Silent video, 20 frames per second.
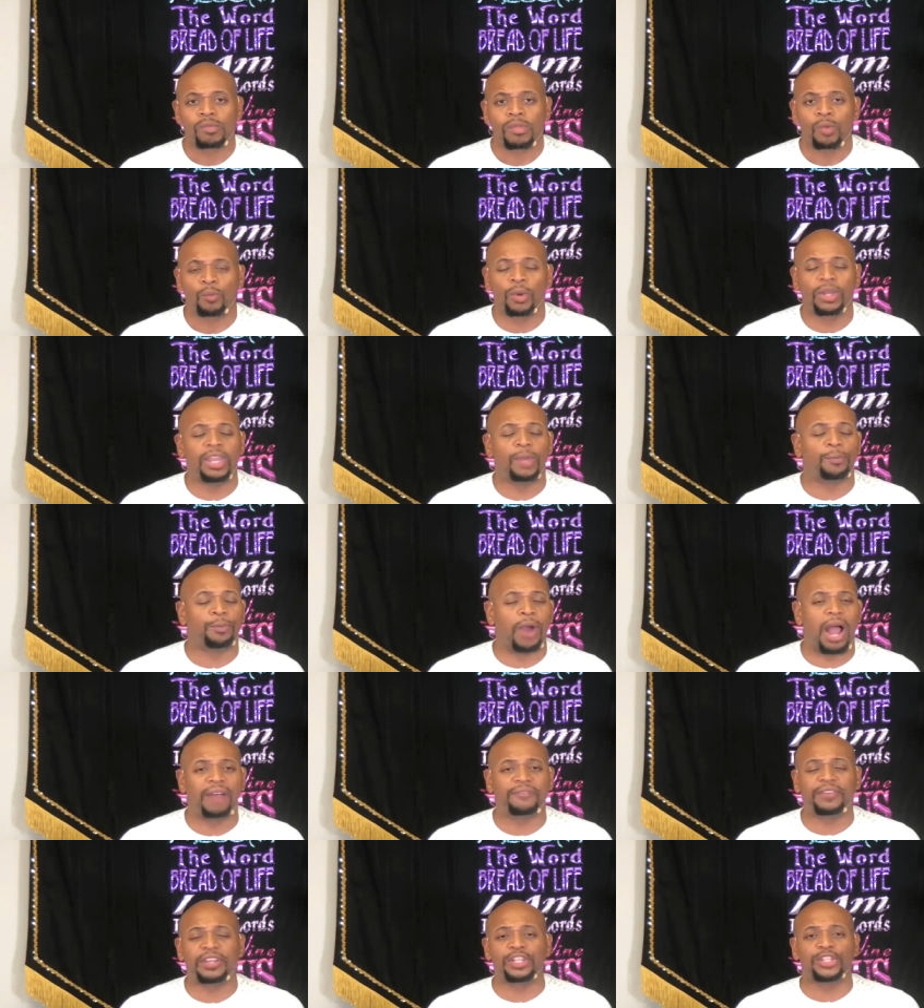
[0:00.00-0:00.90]
when the
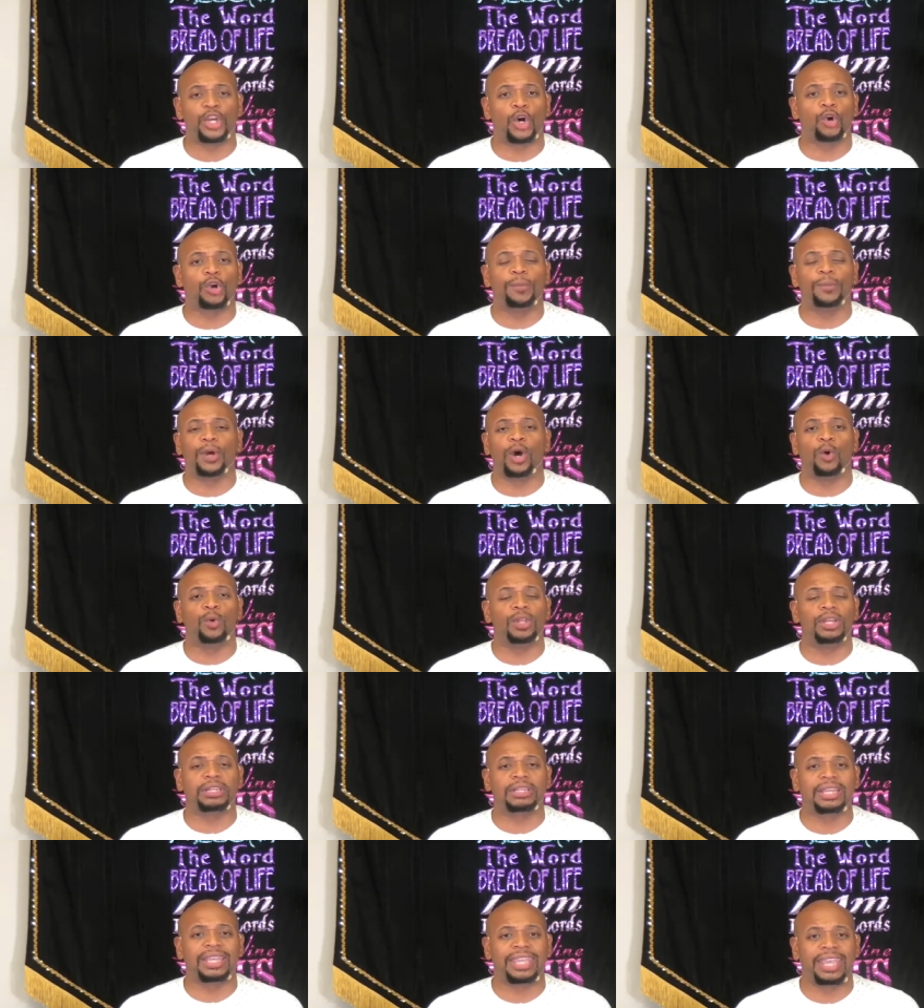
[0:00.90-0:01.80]
prophet told him, Go
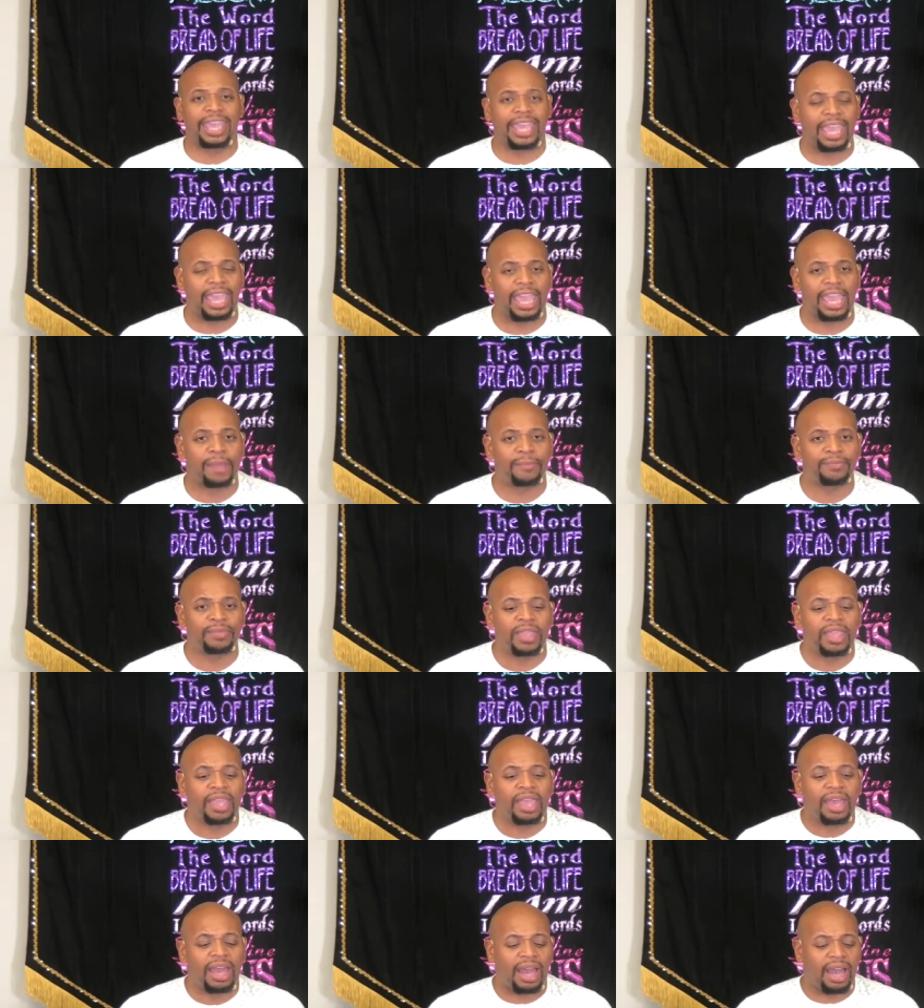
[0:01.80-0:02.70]
look again,
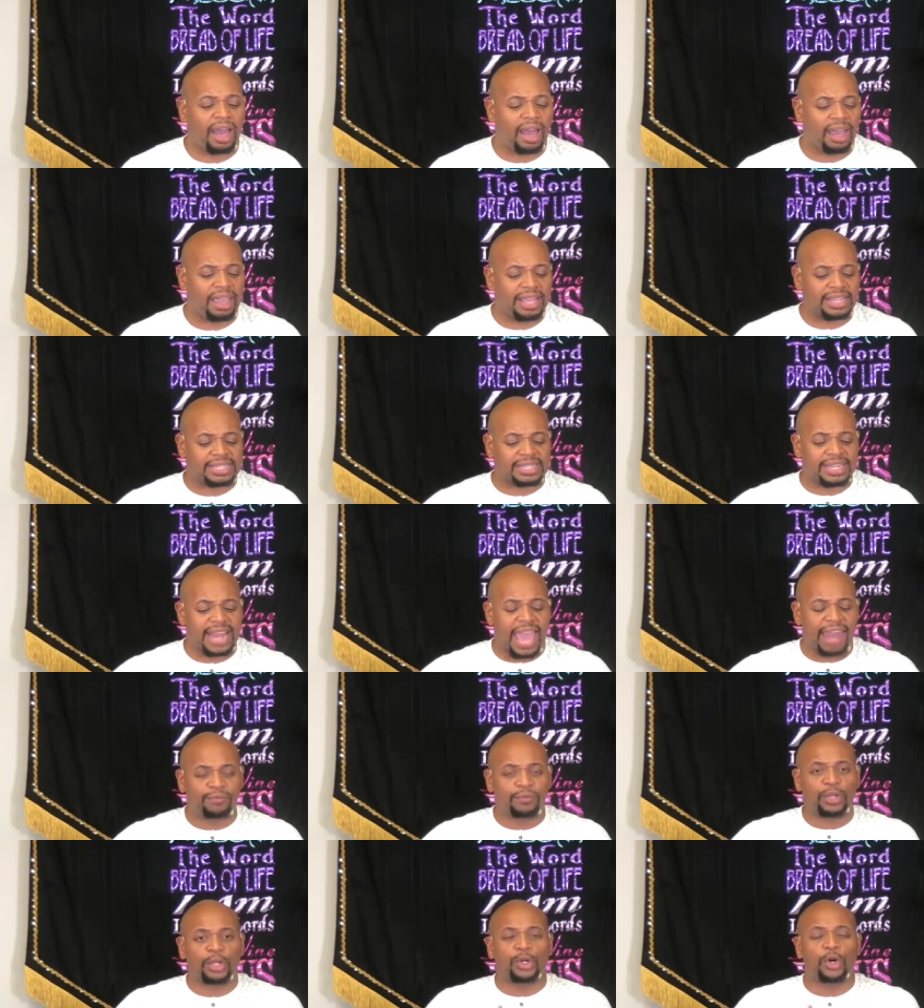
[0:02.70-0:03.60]
uh, it's not
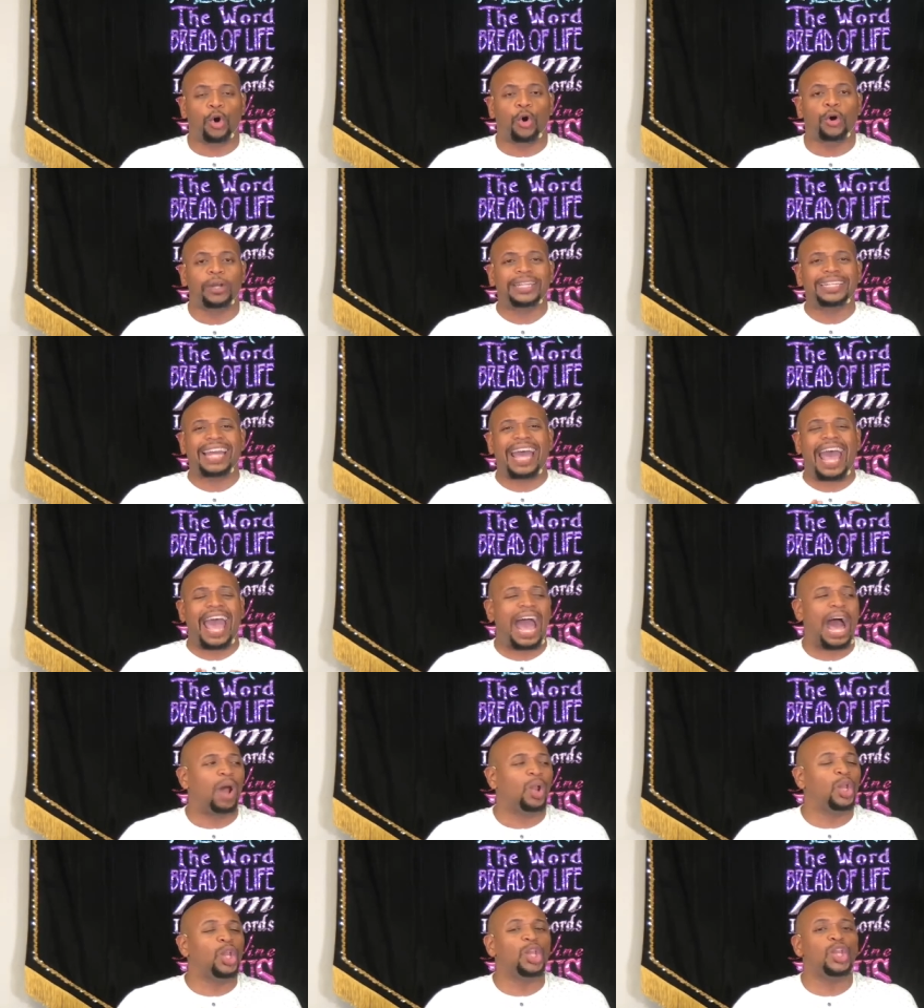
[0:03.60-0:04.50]
recorded
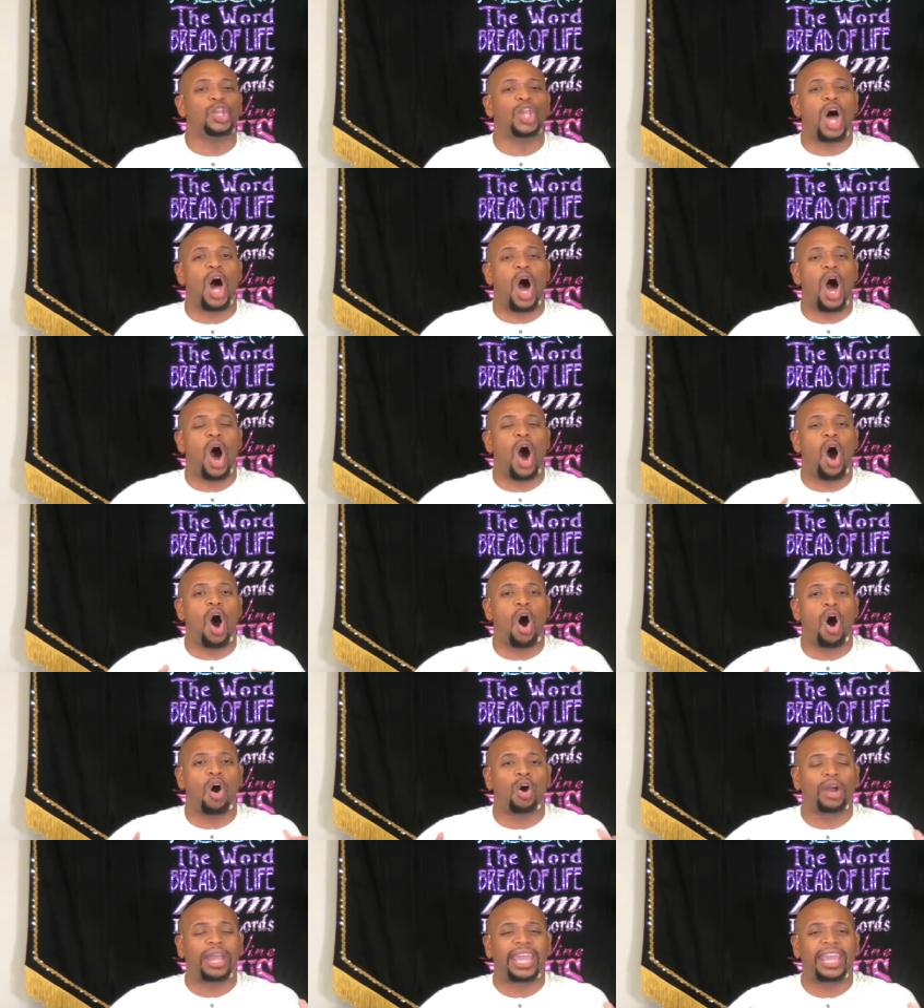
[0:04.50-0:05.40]
how
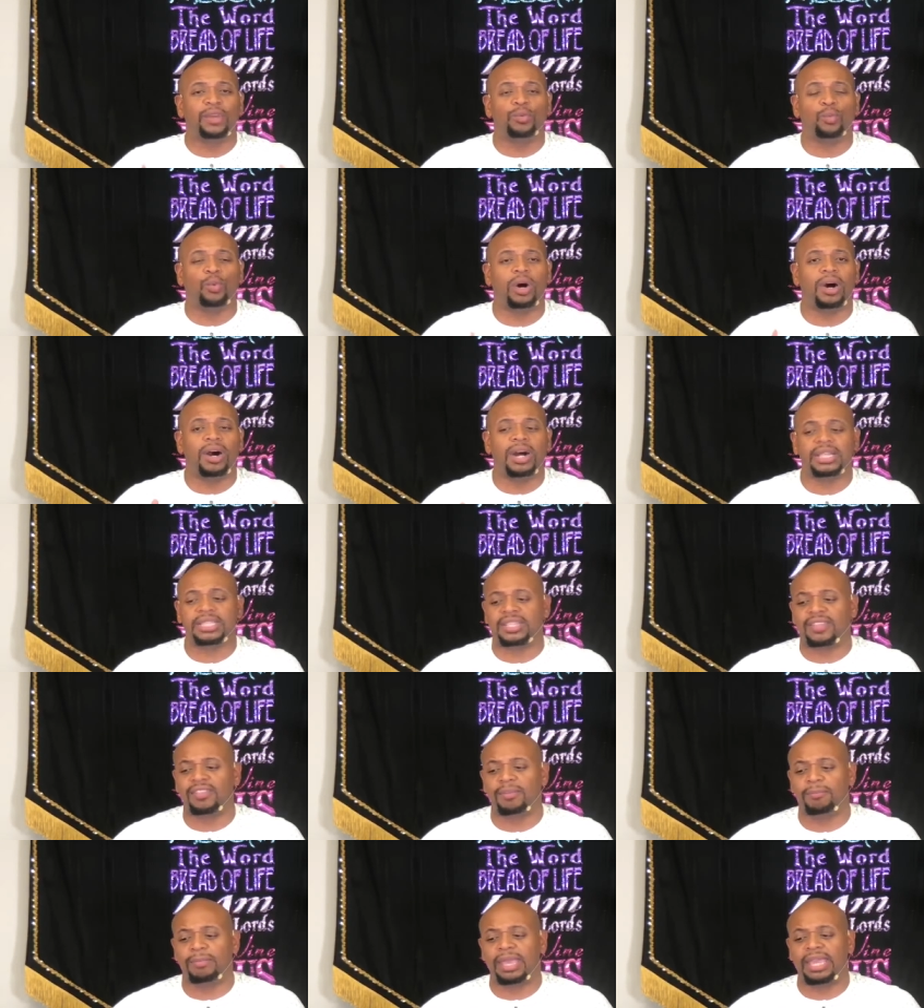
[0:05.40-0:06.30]
long it was in
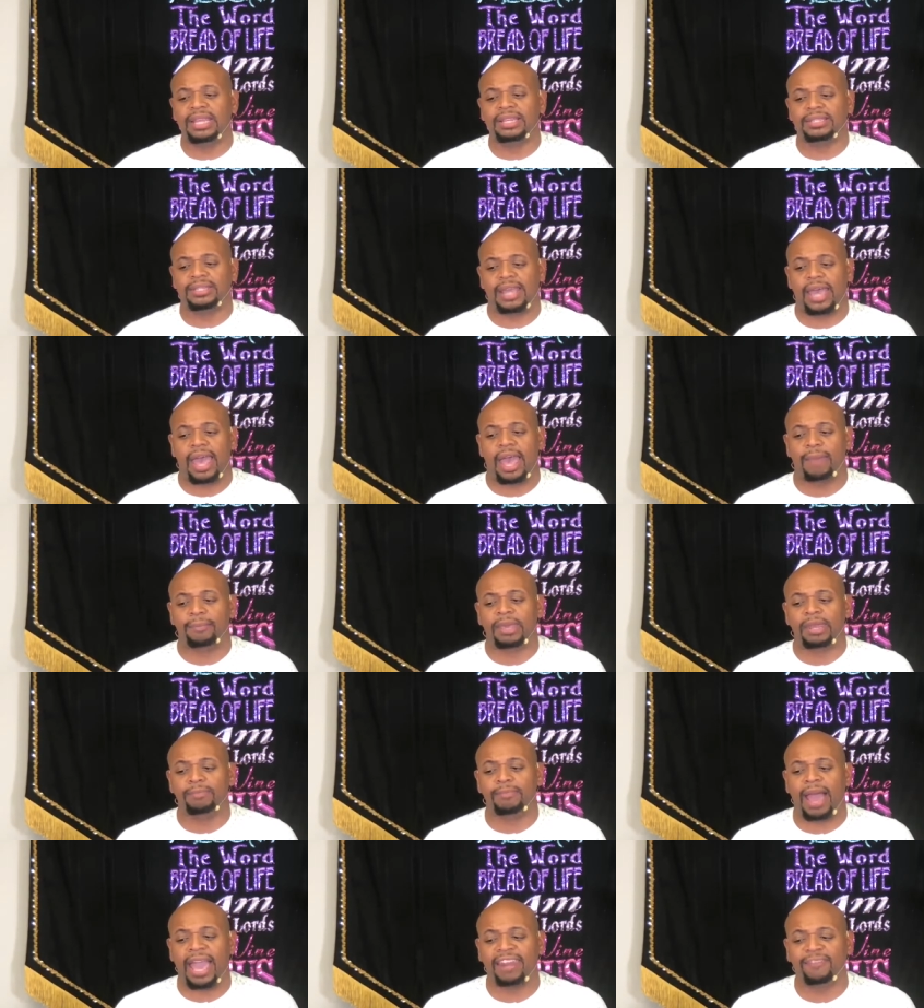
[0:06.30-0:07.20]
the meantime. It
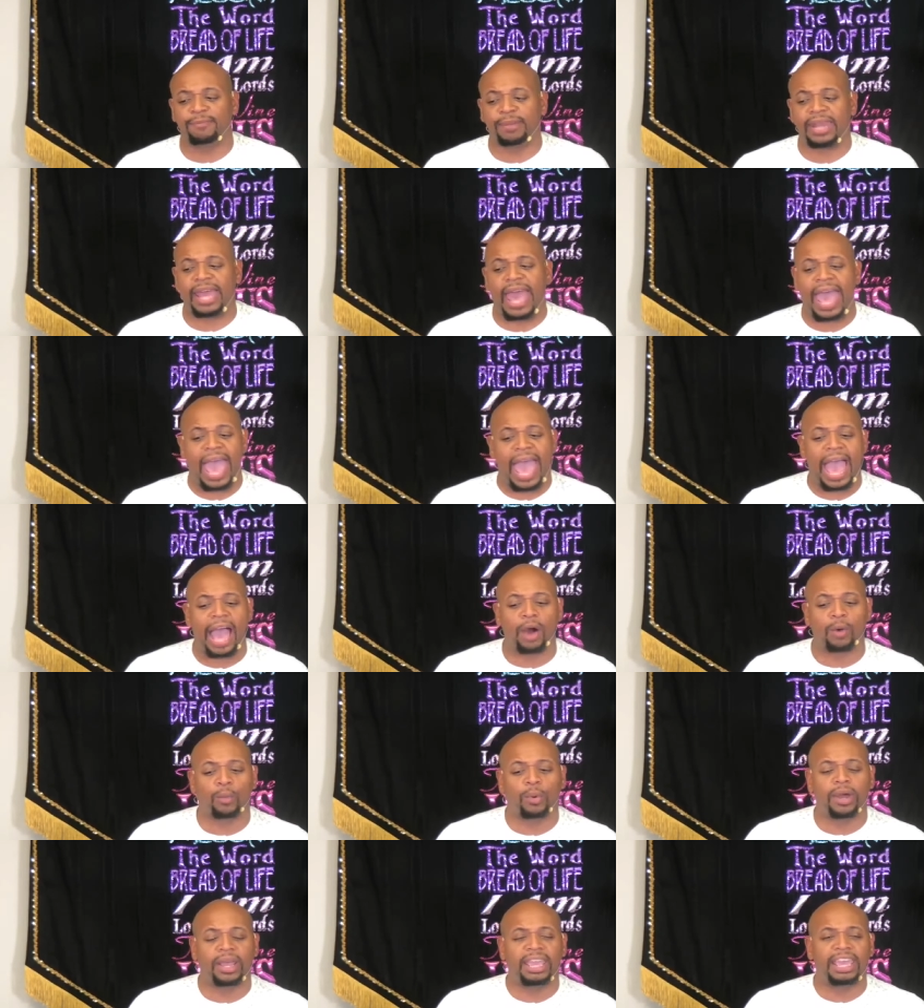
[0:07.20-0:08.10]
might have been an
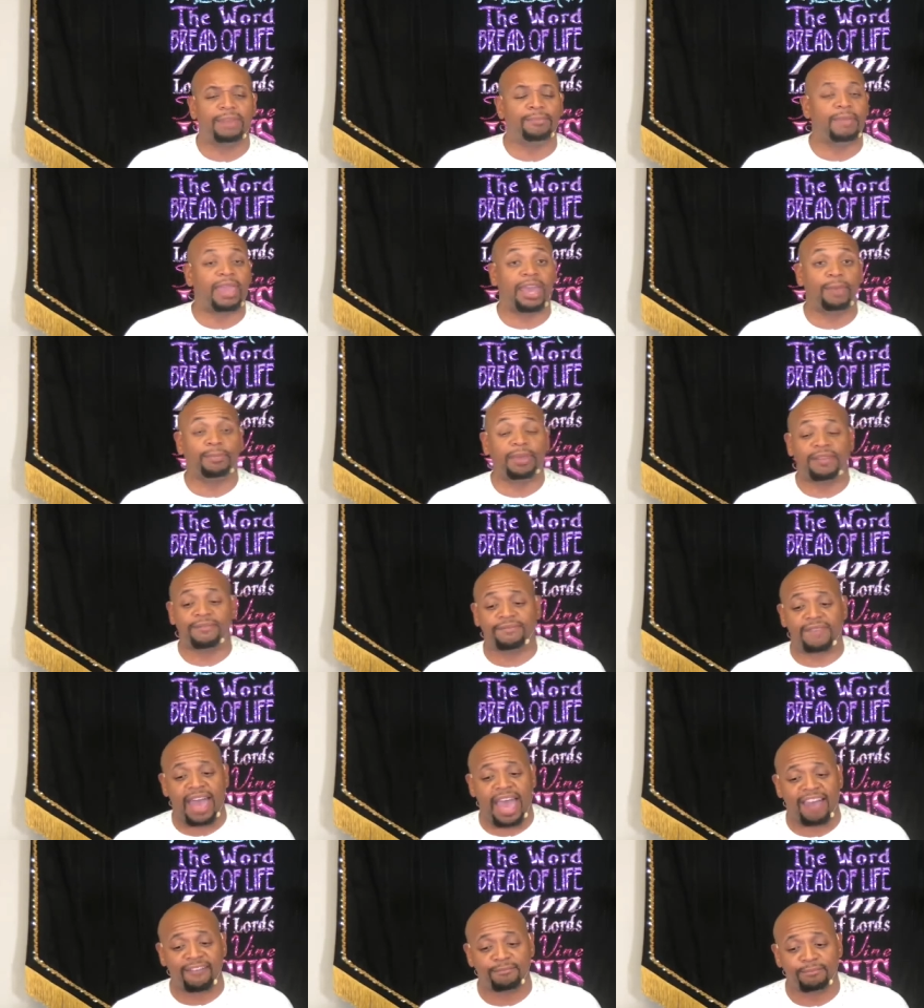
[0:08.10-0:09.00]
hour, it may have been
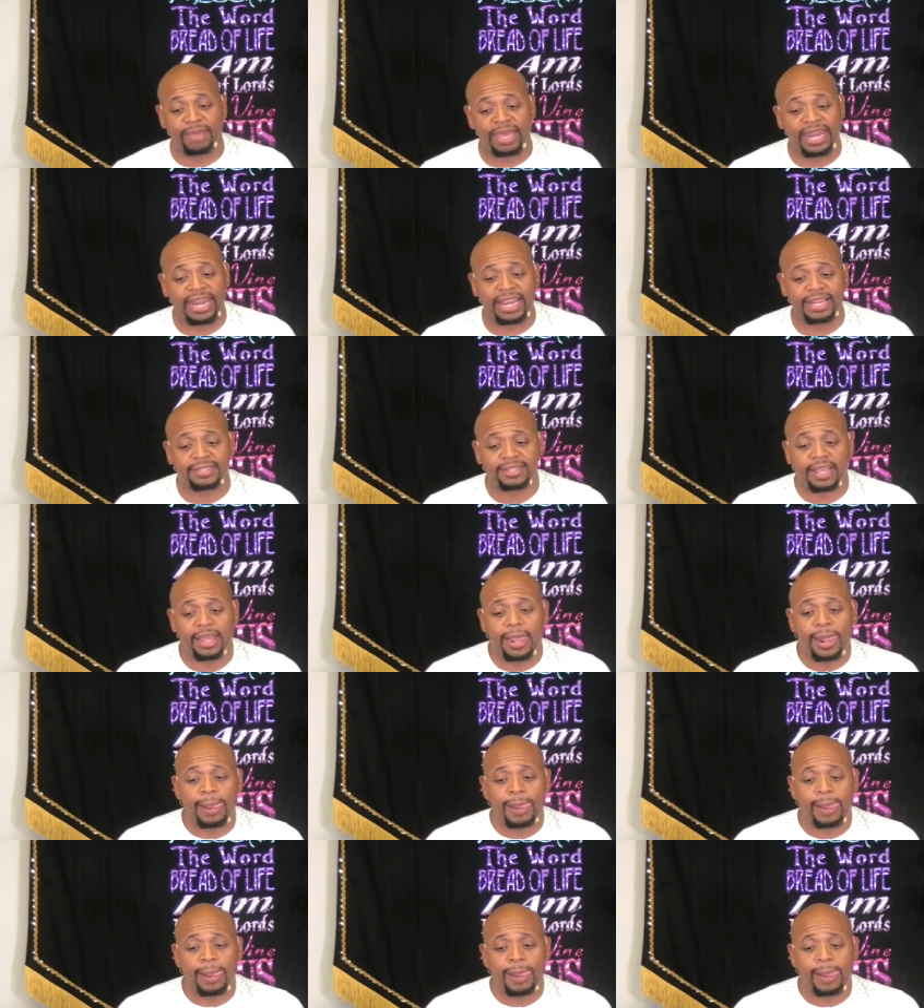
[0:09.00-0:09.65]
five minutes.